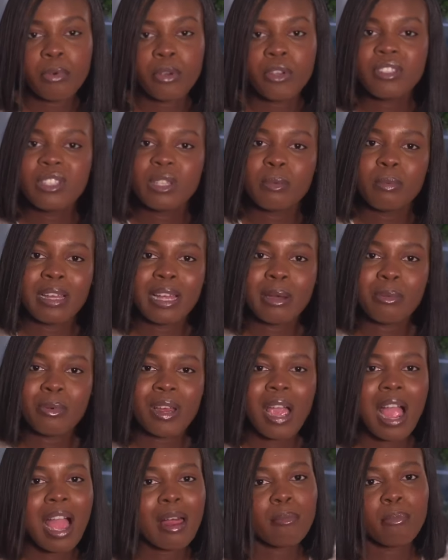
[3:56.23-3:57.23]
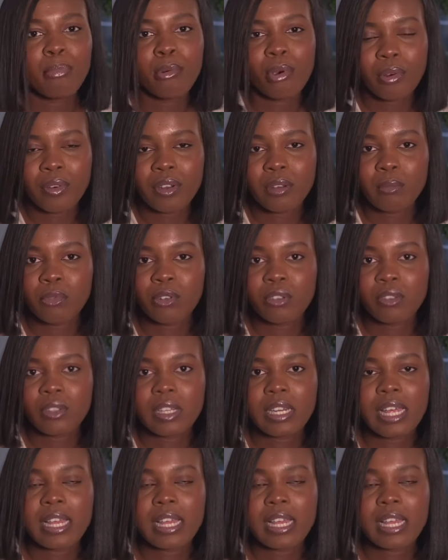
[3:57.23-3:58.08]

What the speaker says: but YouTube library had boring music.